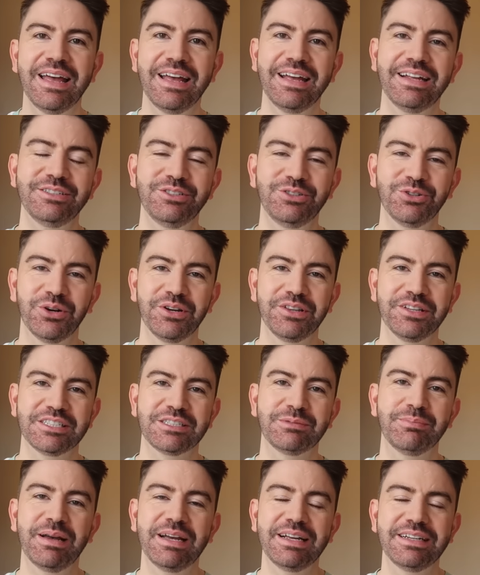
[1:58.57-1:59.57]
enjoy the
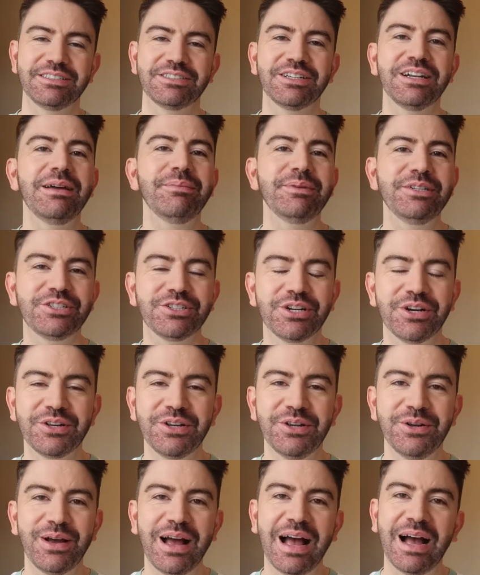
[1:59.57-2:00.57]
space. So let me show
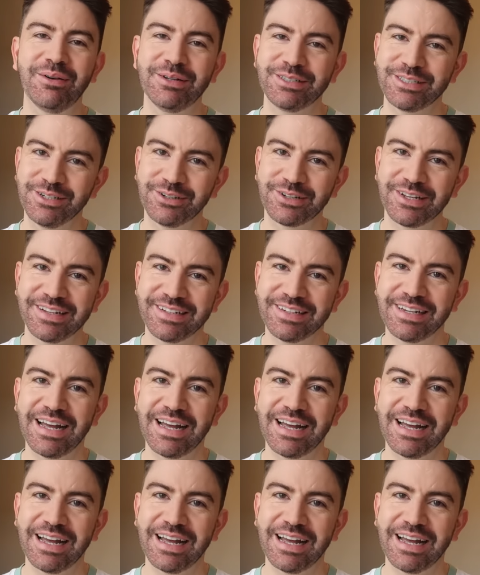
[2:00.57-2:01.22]
you how it's looking